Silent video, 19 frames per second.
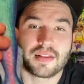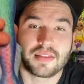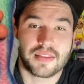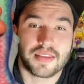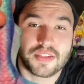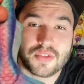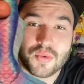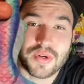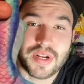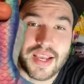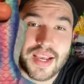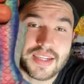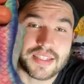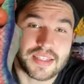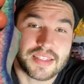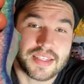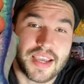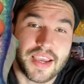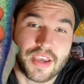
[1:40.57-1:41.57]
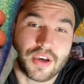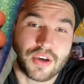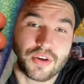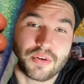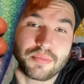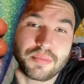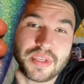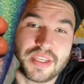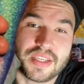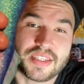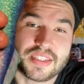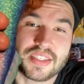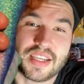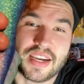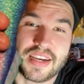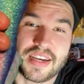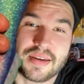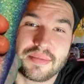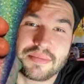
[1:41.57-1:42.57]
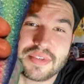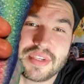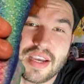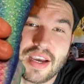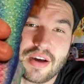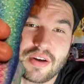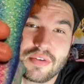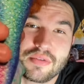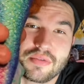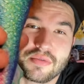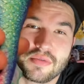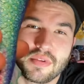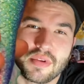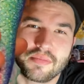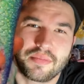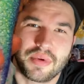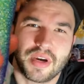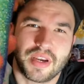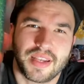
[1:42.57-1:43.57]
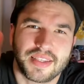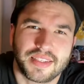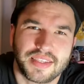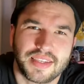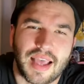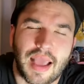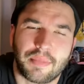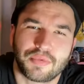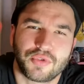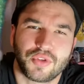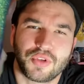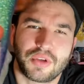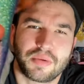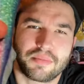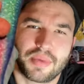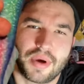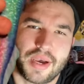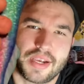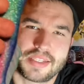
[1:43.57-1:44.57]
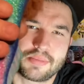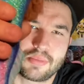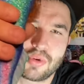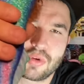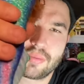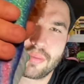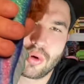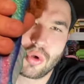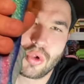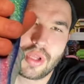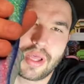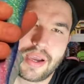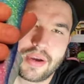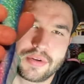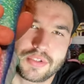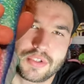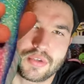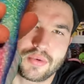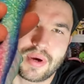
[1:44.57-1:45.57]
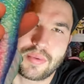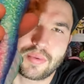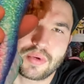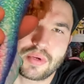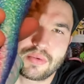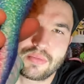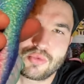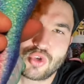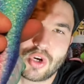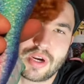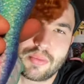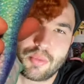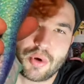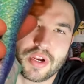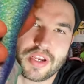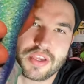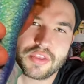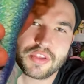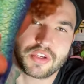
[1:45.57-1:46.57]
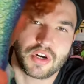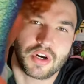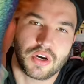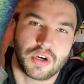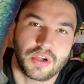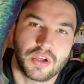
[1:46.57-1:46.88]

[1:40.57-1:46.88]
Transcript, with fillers: this one has a tail piece that comes out but it's absolutely impossible to pull out, so I wouldn't try breaking the doll.